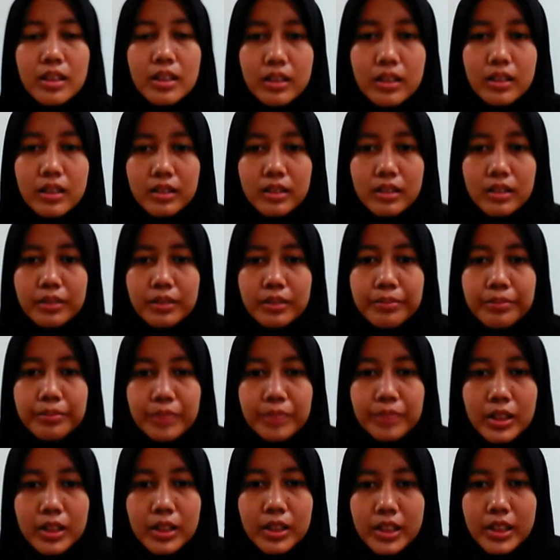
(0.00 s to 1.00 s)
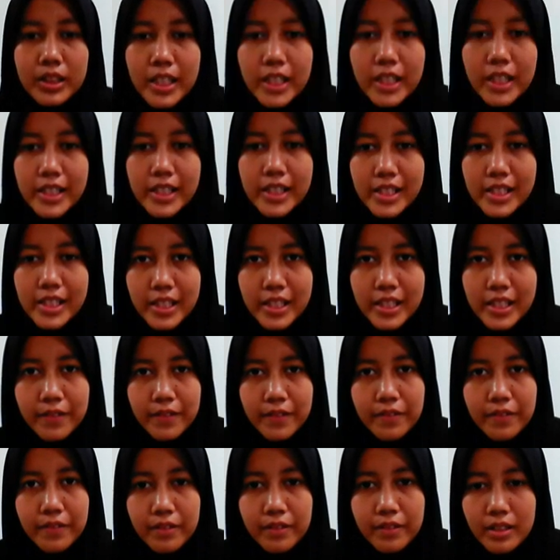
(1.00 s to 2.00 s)
A digestive
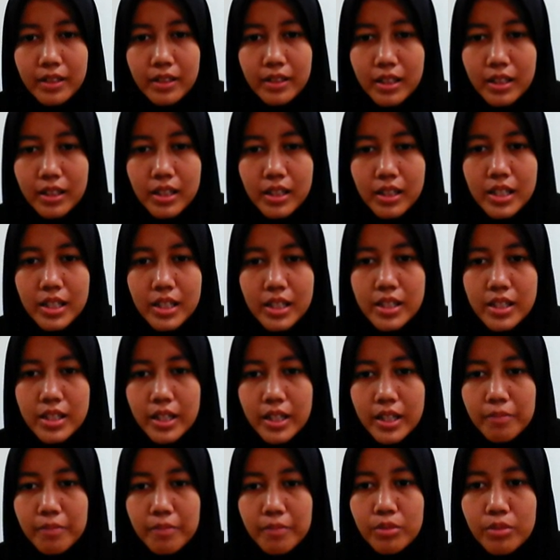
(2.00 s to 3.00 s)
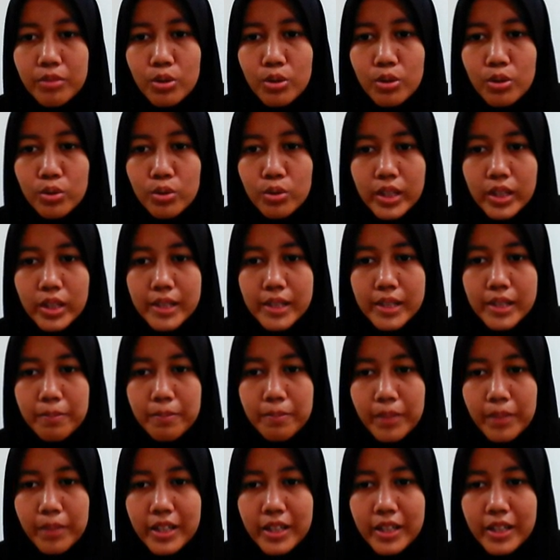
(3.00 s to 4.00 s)
enzyme known as
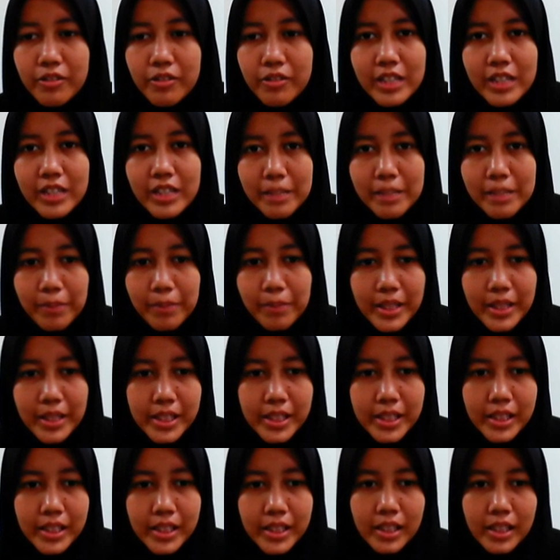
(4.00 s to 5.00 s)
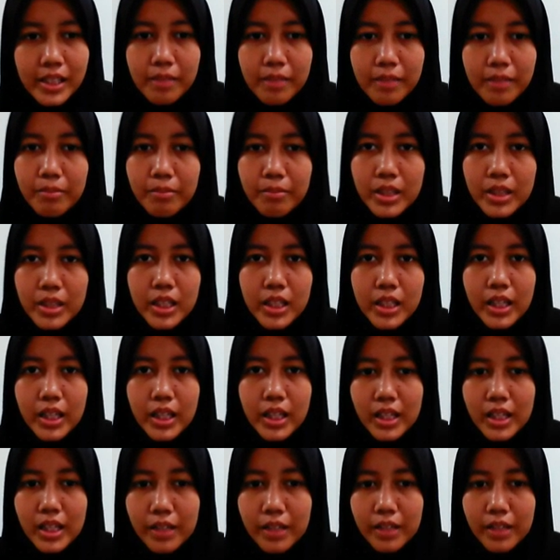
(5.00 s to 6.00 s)
pancrealipase may
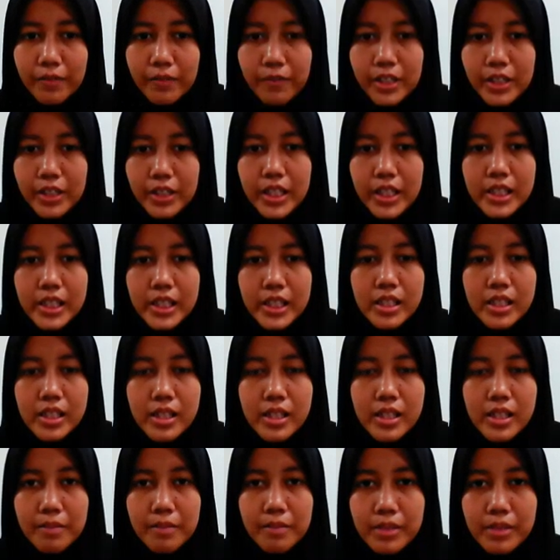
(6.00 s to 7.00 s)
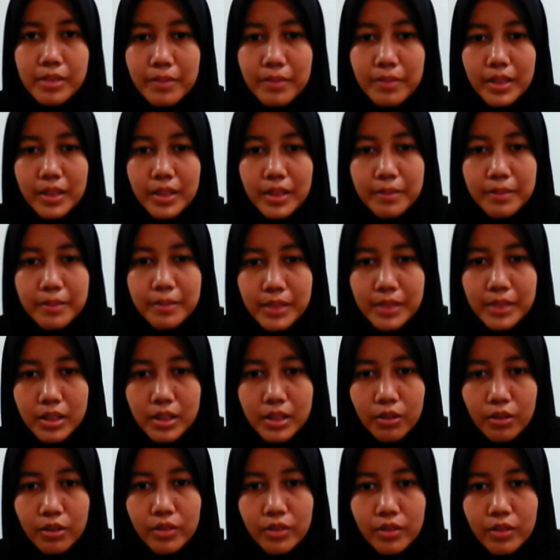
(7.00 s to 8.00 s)
alleviate some symptoms
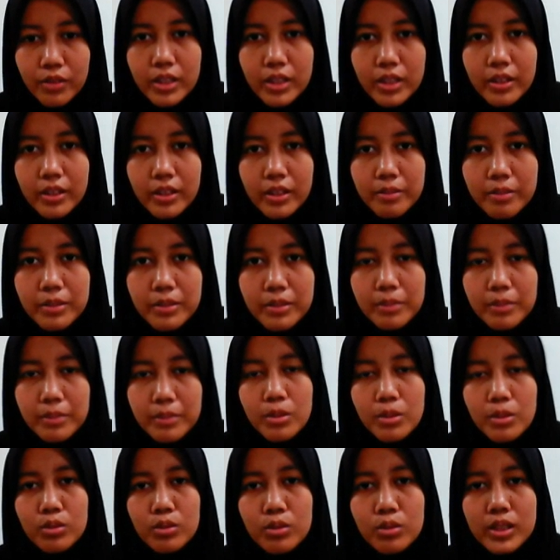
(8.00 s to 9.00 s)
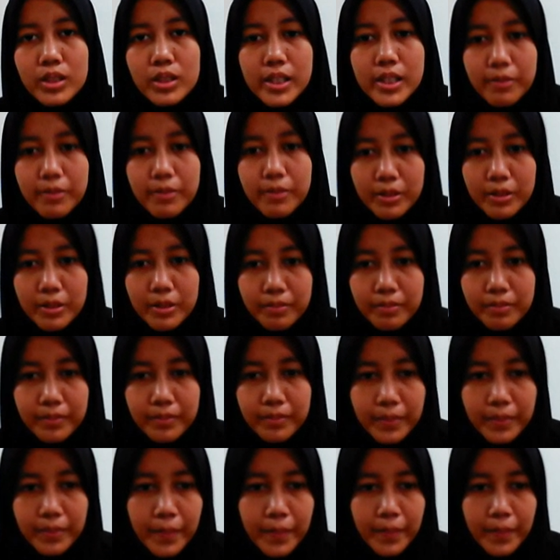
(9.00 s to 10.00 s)
of irritable bowel syndrome.
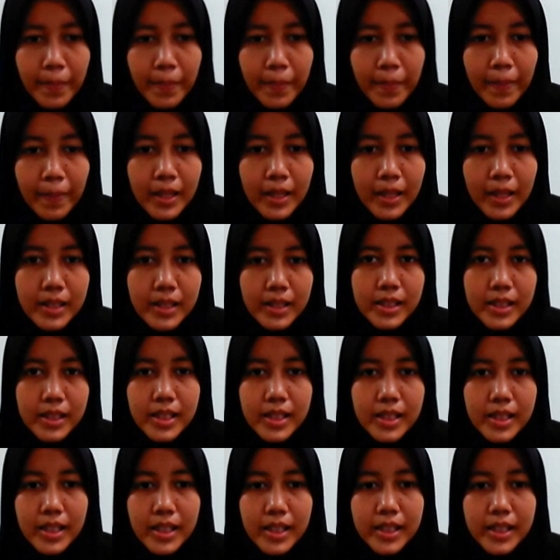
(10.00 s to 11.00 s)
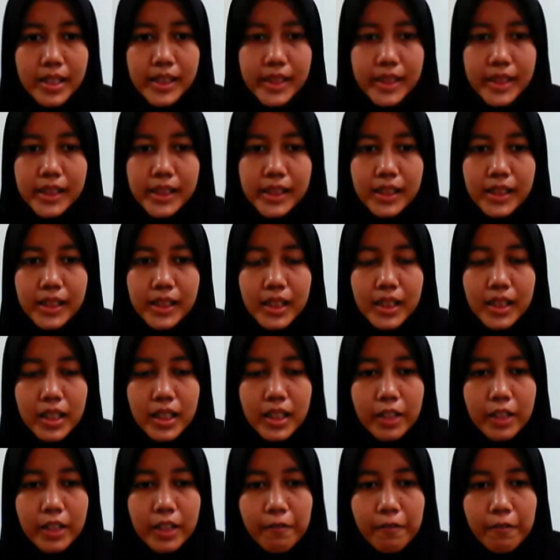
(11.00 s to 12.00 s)
Second,
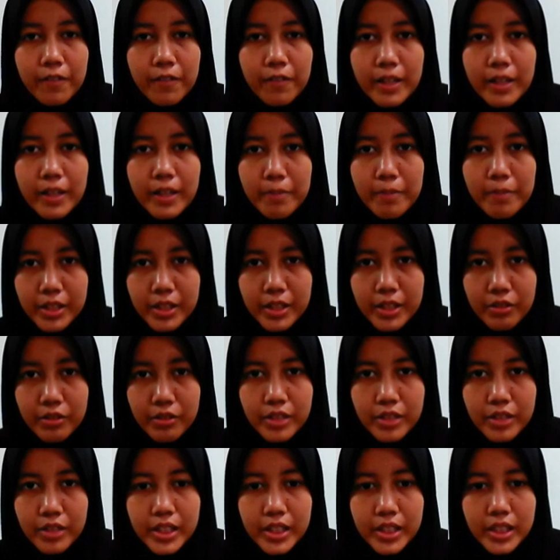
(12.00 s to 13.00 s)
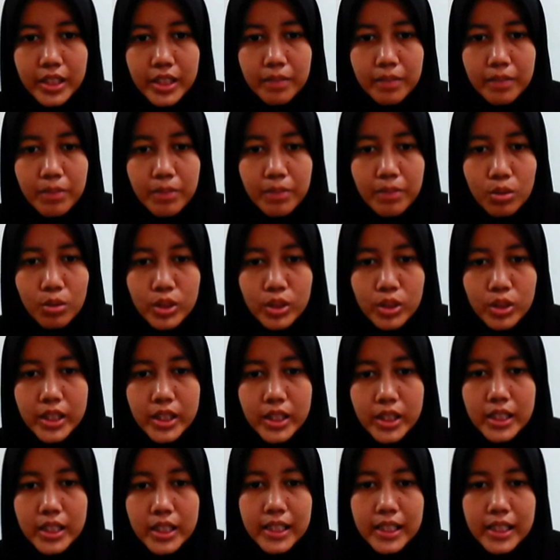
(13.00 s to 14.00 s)
inflammatory bowel
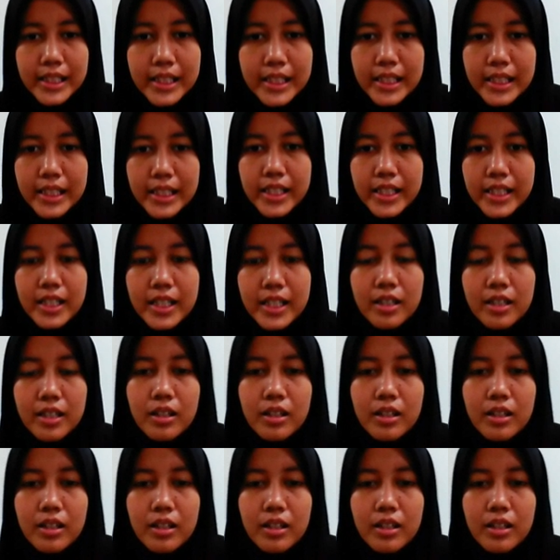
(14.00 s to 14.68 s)
disease.